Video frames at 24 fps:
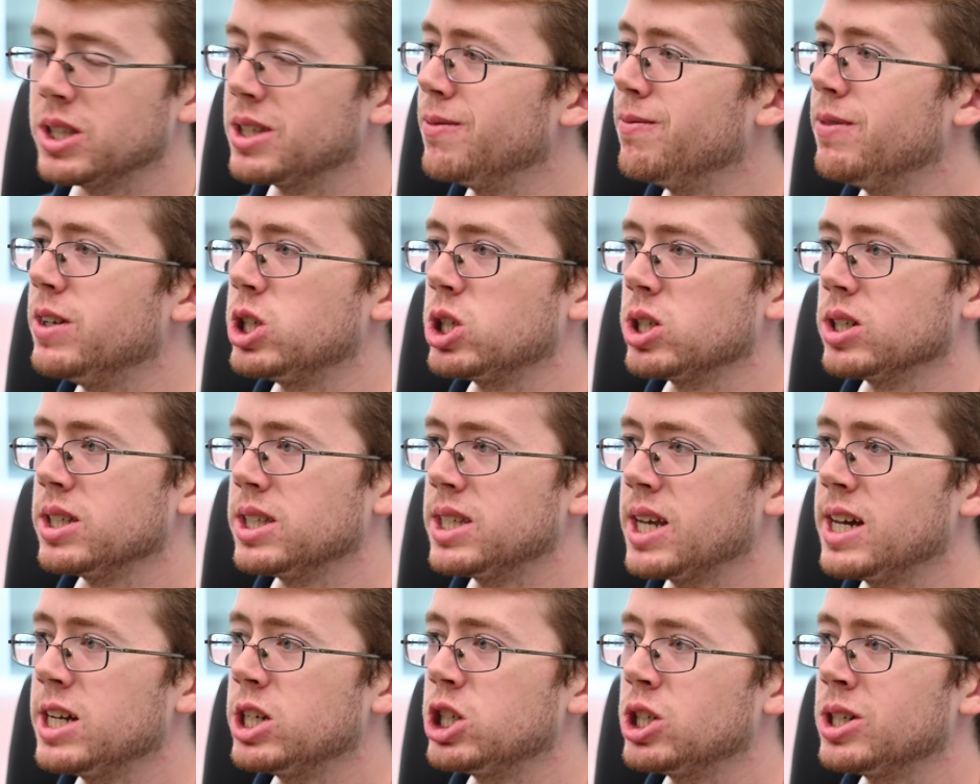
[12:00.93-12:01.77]
and
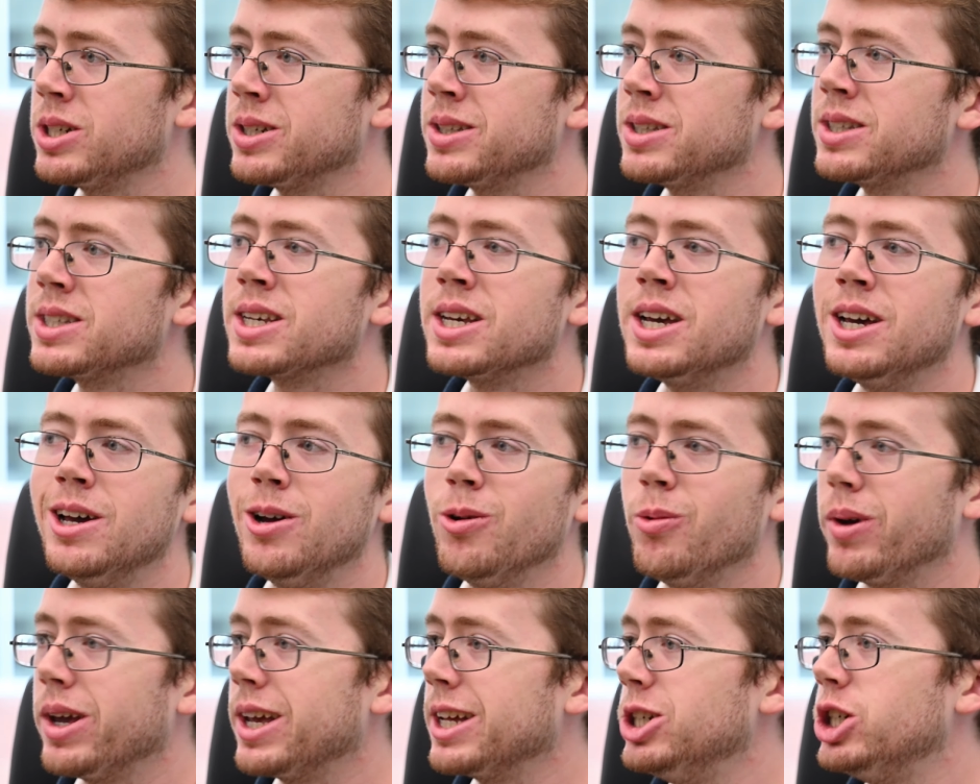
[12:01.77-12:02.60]
visualizations.
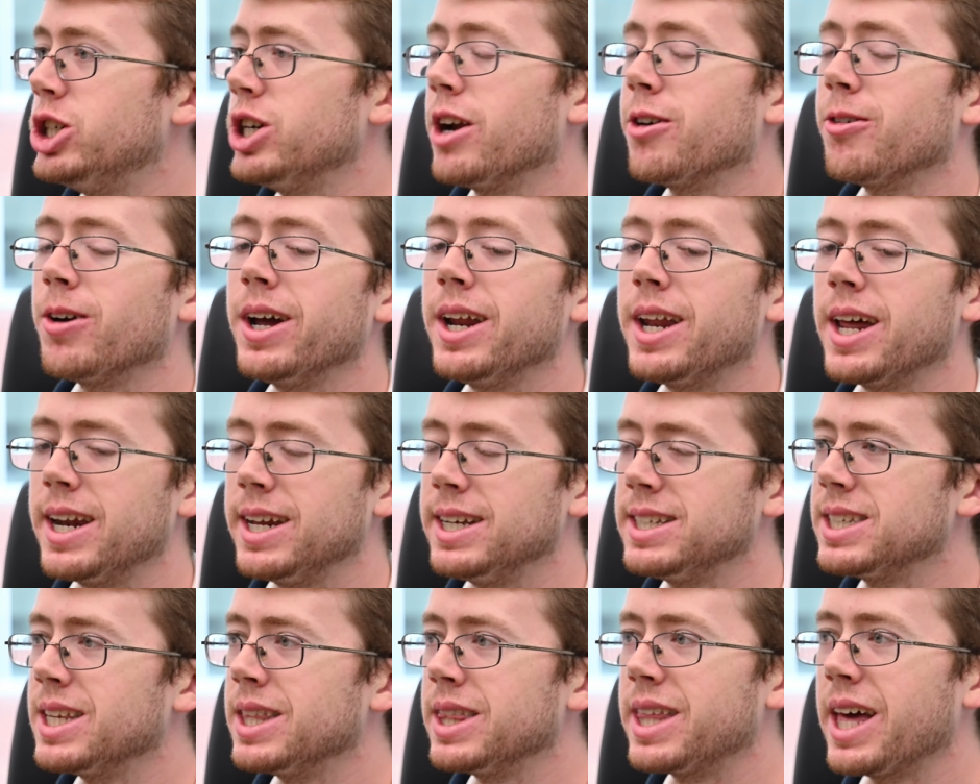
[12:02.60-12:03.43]
We can generate any
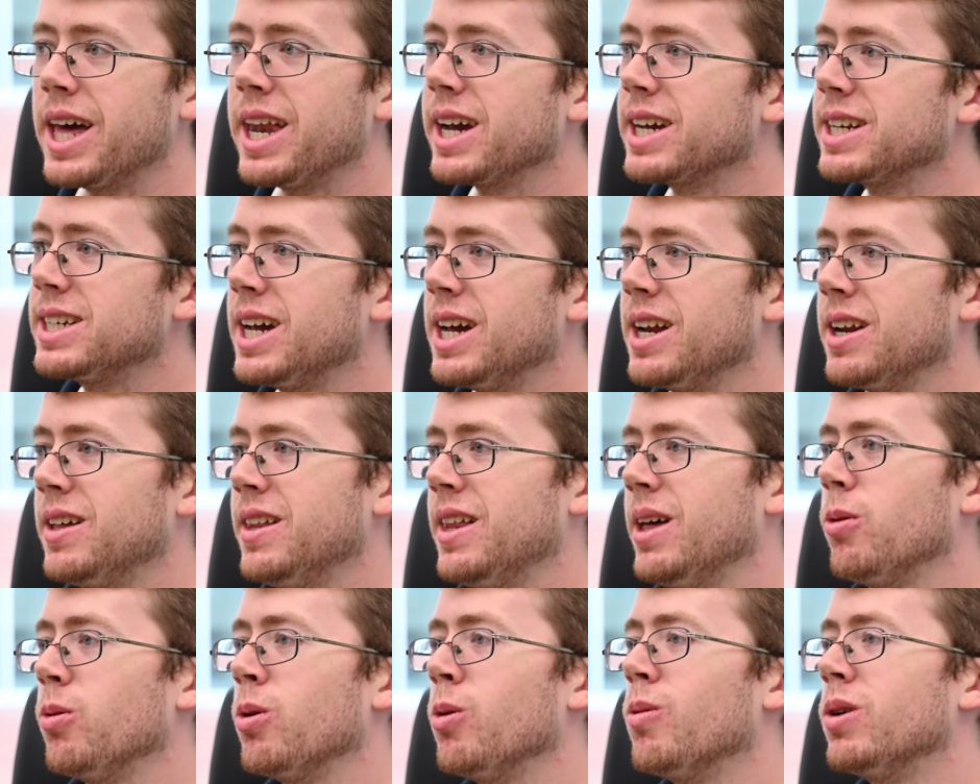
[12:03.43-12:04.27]
synthetic data
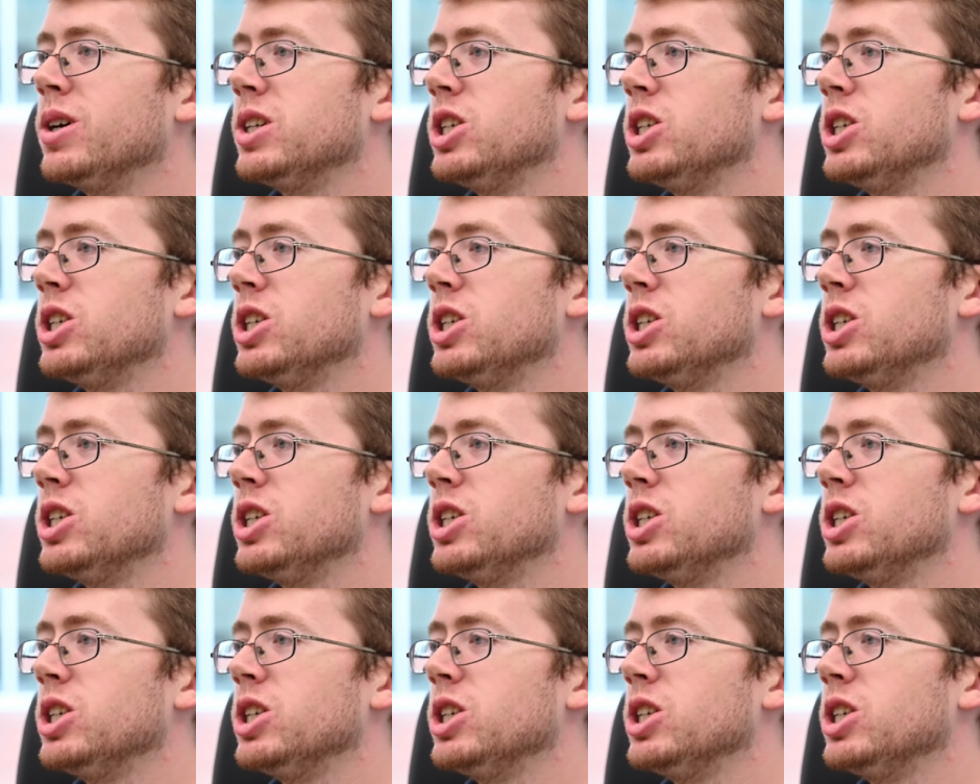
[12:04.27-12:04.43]
that we want